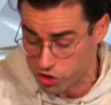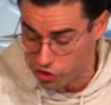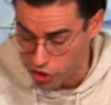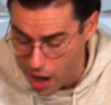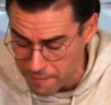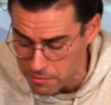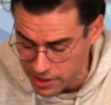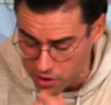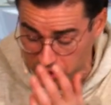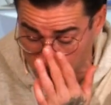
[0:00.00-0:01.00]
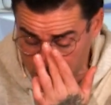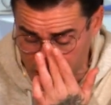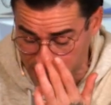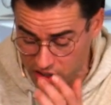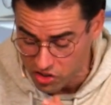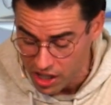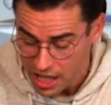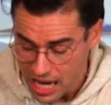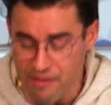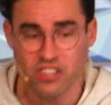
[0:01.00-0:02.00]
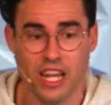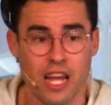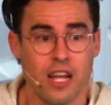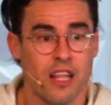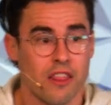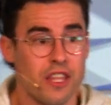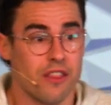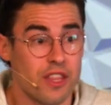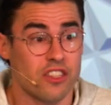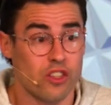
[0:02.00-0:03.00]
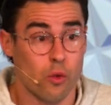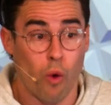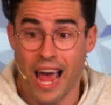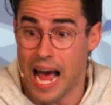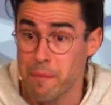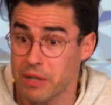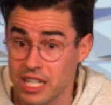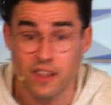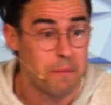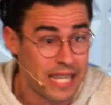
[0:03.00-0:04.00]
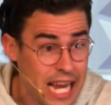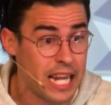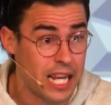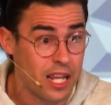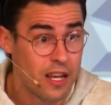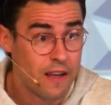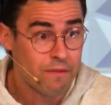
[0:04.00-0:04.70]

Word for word: So the complementarians look at this and they say, "This what happened in the beginning."